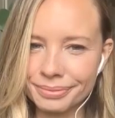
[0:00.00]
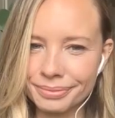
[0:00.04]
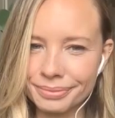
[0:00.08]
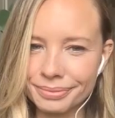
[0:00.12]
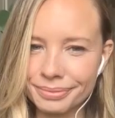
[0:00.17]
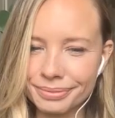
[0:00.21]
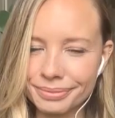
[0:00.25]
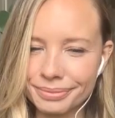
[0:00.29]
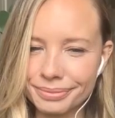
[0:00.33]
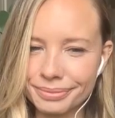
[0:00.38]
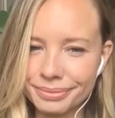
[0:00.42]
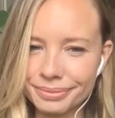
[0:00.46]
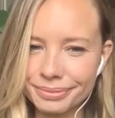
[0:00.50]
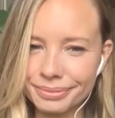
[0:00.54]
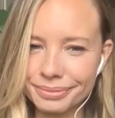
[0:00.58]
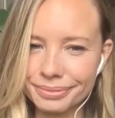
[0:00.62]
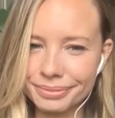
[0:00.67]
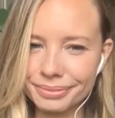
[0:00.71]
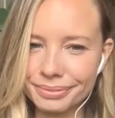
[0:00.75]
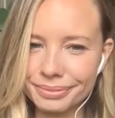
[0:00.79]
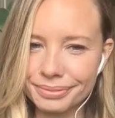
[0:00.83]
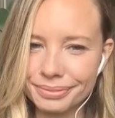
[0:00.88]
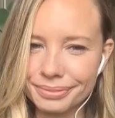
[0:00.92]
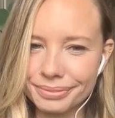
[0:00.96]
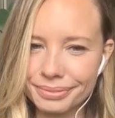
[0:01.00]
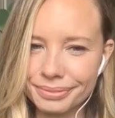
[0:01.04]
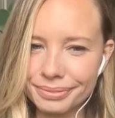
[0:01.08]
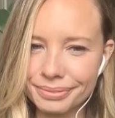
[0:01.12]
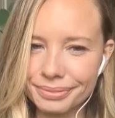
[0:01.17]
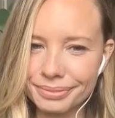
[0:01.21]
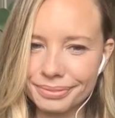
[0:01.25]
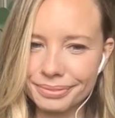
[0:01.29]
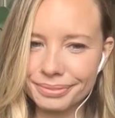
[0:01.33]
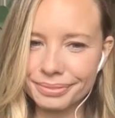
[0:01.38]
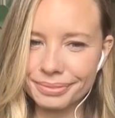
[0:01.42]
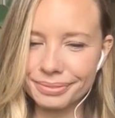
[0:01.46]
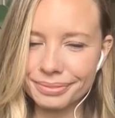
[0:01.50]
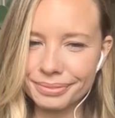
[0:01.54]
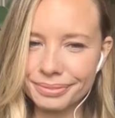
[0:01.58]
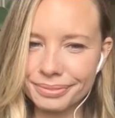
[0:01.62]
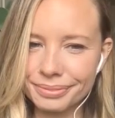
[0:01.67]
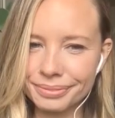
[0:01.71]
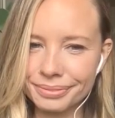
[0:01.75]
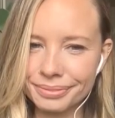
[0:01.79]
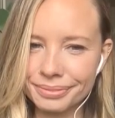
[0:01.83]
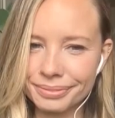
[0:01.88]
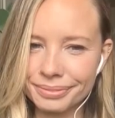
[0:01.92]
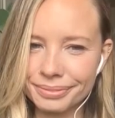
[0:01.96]

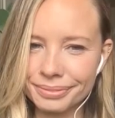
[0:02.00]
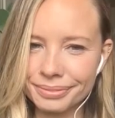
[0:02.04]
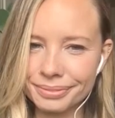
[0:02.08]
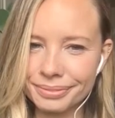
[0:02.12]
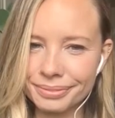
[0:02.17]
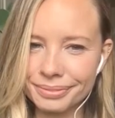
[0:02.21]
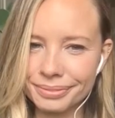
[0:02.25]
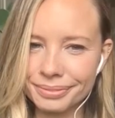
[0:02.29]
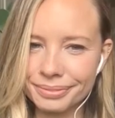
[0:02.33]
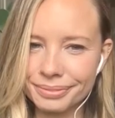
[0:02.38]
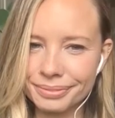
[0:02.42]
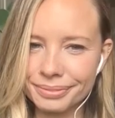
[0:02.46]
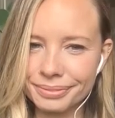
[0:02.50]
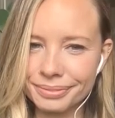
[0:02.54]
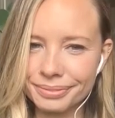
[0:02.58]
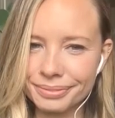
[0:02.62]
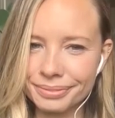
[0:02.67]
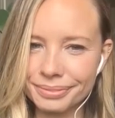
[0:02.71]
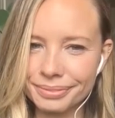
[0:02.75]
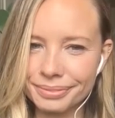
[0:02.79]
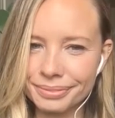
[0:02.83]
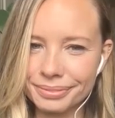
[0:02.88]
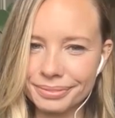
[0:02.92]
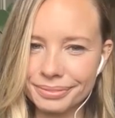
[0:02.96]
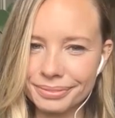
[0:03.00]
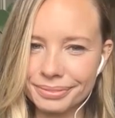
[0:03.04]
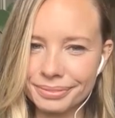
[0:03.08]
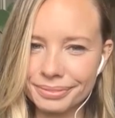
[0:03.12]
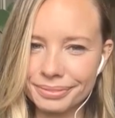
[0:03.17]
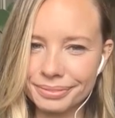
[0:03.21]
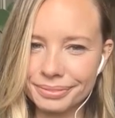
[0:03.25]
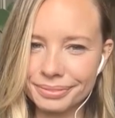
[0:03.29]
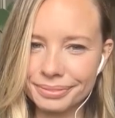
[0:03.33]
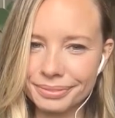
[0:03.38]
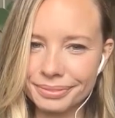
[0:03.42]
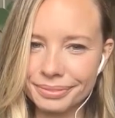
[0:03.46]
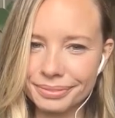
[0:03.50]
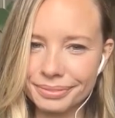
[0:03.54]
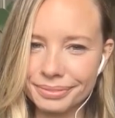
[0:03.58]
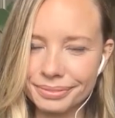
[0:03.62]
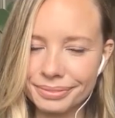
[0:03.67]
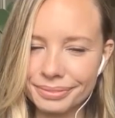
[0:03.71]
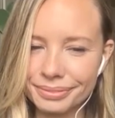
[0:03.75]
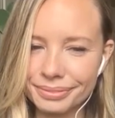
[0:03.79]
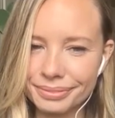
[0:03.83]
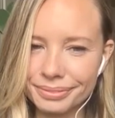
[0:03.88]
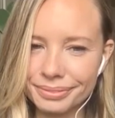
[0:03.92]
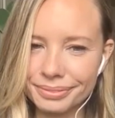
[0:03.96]

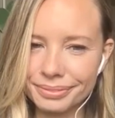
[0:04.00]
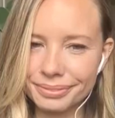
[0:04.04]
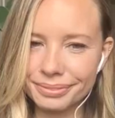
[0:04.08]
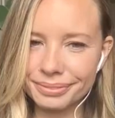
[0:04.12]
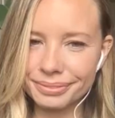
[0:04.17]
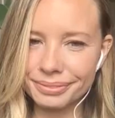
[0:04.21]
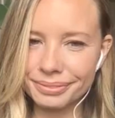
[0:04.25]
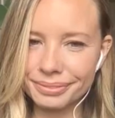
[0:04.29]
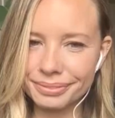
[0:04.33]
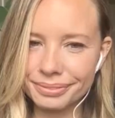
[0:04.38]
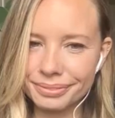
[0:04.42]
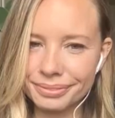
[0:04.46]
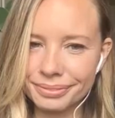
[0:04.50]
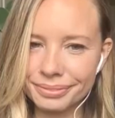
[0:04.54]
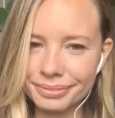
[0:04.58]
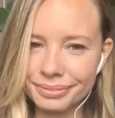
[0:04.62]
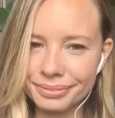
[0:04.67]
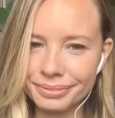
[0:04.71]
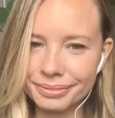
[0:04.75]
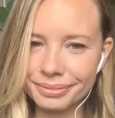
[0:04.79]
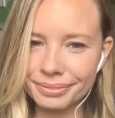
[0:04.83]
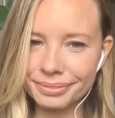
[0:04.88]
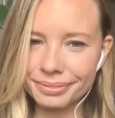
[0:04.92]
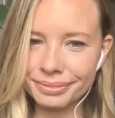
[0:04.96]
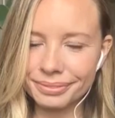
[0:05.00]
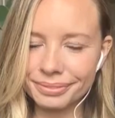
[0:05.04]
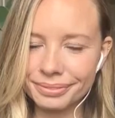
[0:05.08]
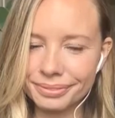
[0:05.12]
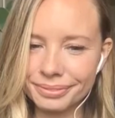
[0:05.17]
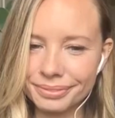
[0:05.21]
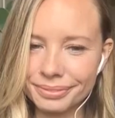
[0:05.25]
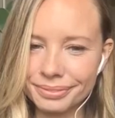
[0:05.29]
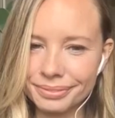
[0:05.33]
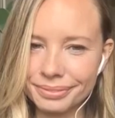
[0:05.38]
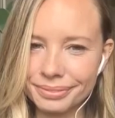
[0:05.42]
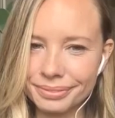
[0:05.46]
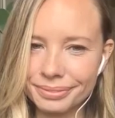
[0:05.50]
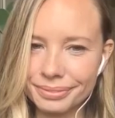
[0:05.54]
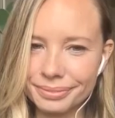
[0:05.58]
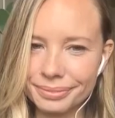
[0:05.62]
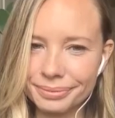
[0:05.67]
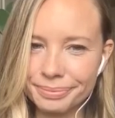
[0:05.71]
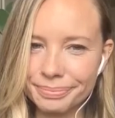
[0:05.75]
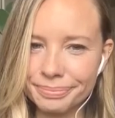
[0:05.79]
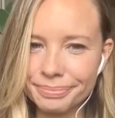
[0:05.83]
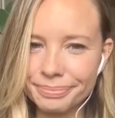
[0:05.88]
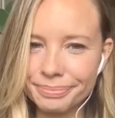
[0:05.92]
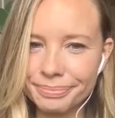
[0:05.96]

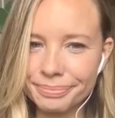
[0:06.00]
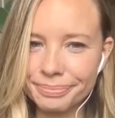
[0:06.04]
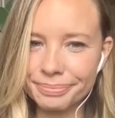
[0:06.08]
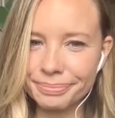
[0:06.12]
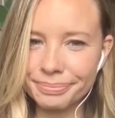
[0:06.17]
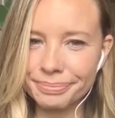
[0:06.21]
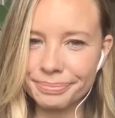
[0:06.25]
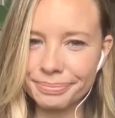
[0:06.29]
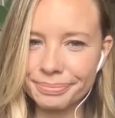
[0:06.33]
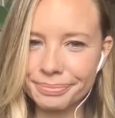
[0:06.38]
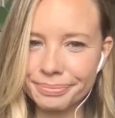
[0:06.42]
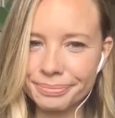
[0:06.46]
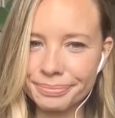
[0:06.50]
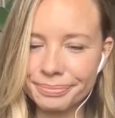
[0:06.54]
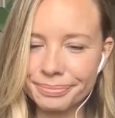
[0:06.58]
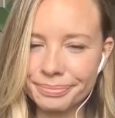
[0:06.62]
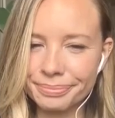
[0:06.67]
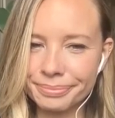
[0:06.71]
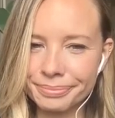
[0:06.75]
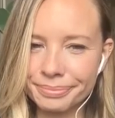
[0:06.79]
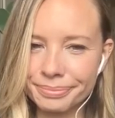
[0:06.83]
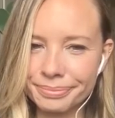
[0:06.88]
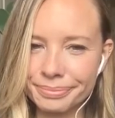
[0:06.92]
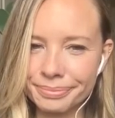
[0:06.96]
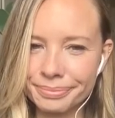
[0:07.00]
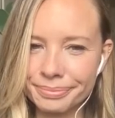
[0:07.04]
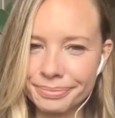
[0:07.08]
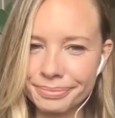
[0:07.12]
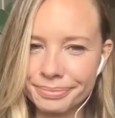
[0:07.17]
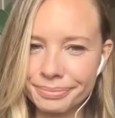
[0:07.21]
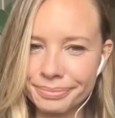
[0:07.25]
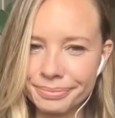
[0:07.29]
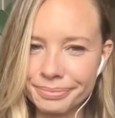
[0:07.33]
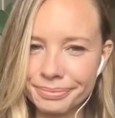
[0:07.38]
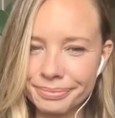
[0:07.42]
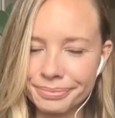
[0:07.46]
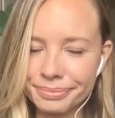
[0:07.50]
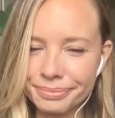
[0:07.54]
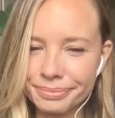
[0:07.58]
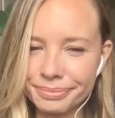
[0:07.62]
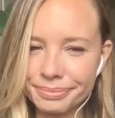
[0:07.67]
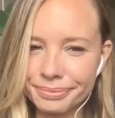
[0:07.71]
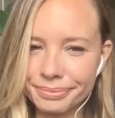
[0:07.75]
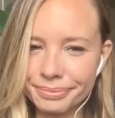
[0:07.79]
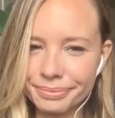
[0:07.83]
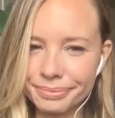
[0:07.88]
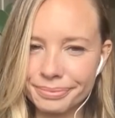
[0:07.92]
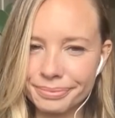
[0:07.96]
This person isn't speaking.